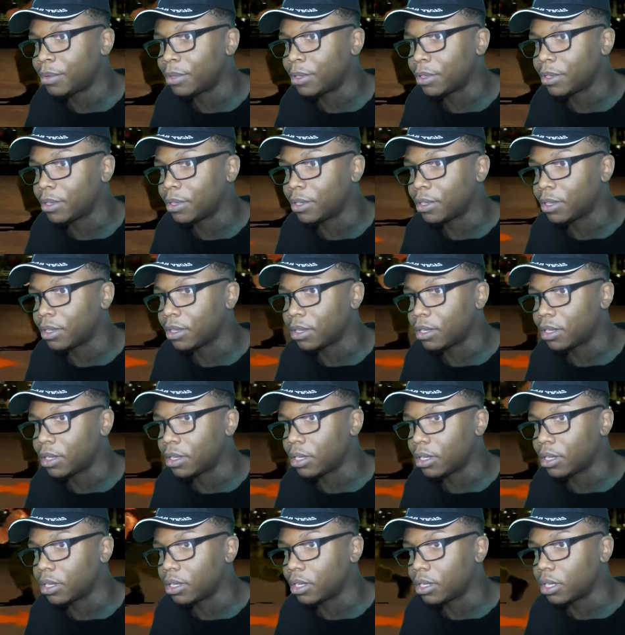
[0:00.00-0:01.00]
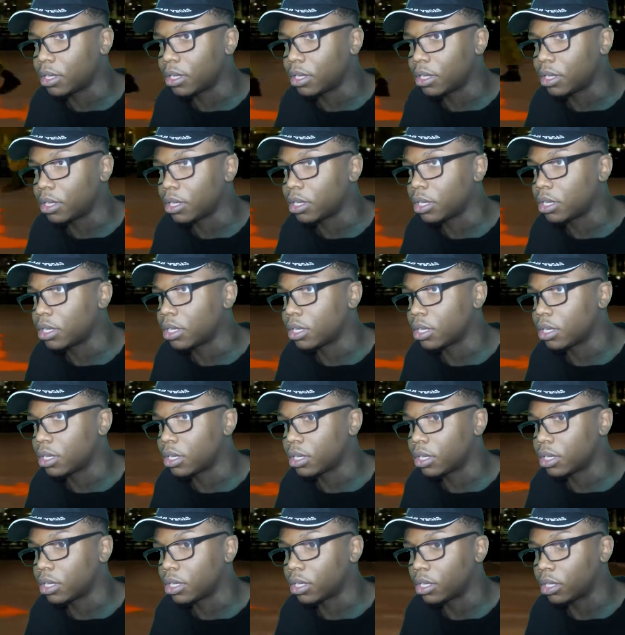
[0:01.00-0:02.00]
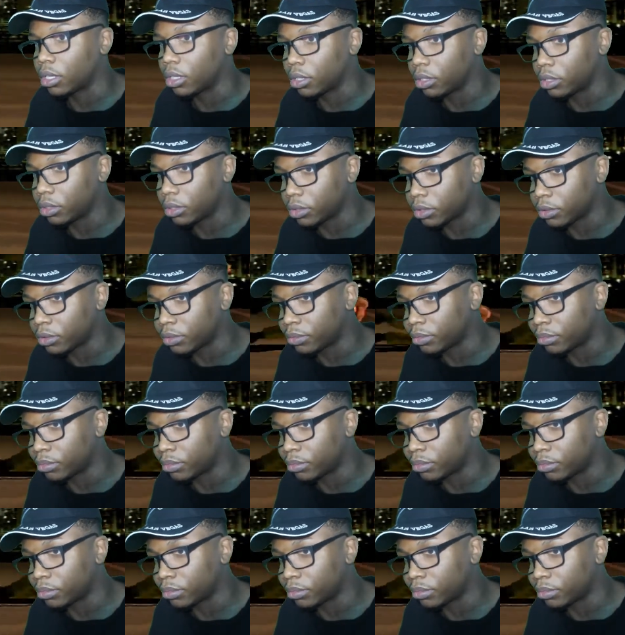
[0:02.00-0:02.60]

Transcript: No one is speaking in this clip.